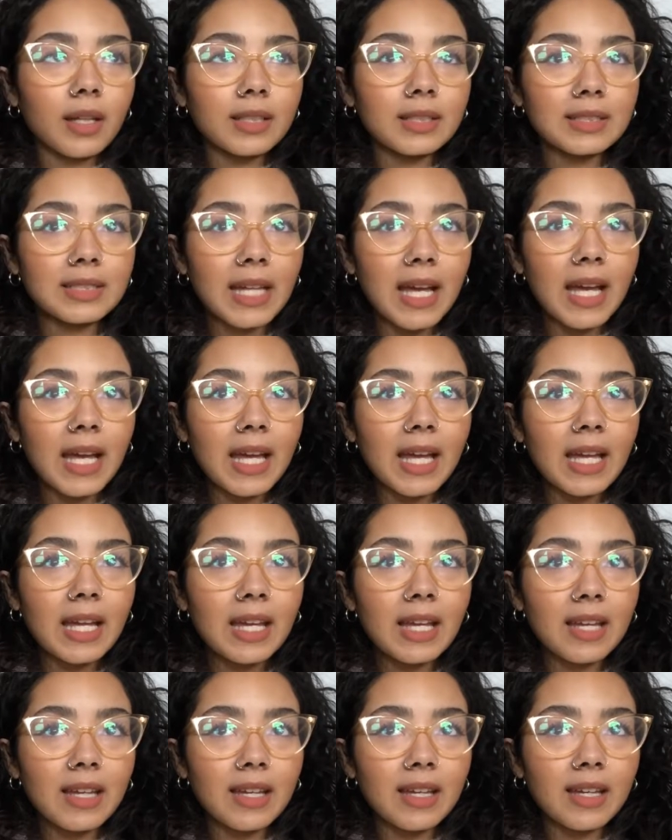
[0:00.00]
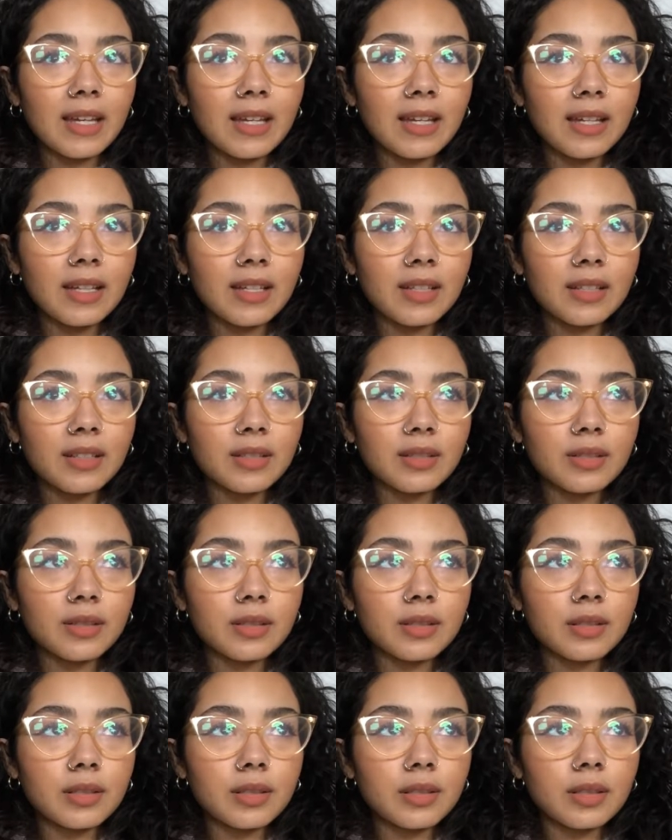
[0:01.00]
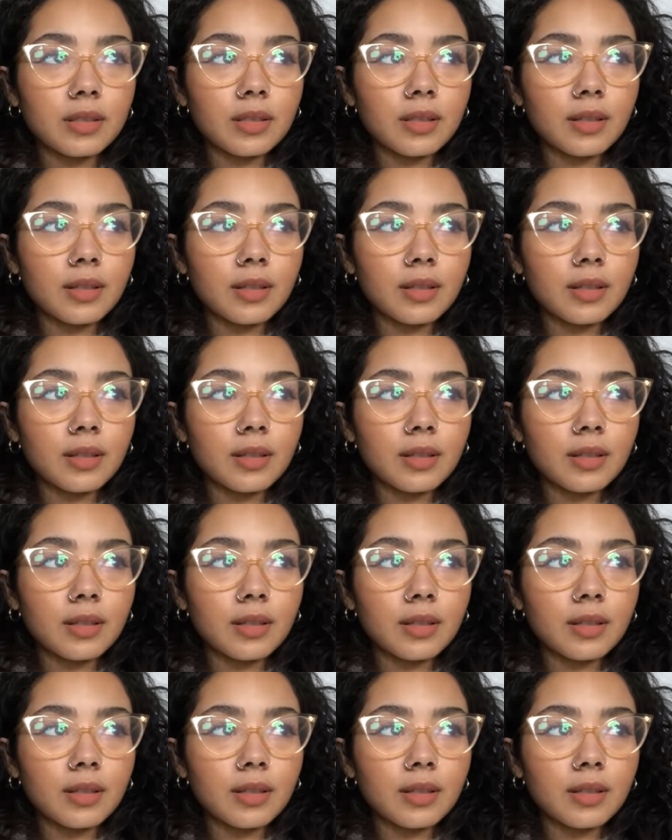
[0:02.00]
Day is